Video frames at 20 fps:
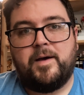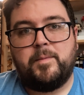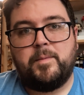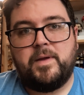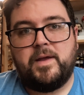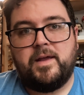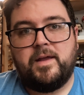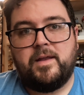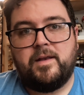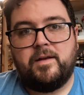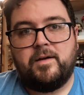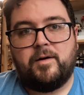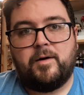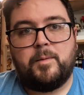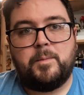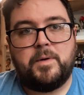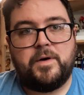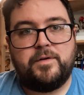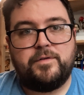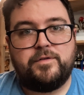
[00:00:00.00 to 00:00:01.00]
in
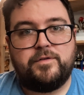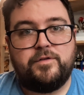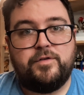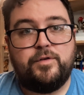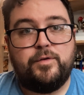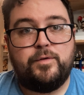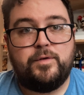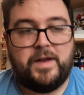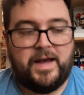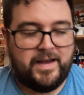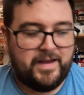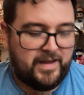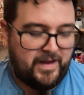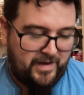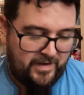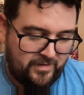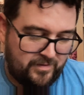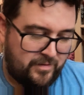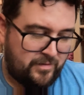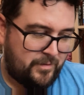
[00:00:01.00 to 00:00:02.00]
almost 2
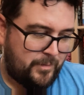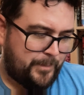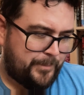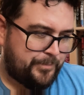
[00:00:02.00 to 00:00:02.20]
decades.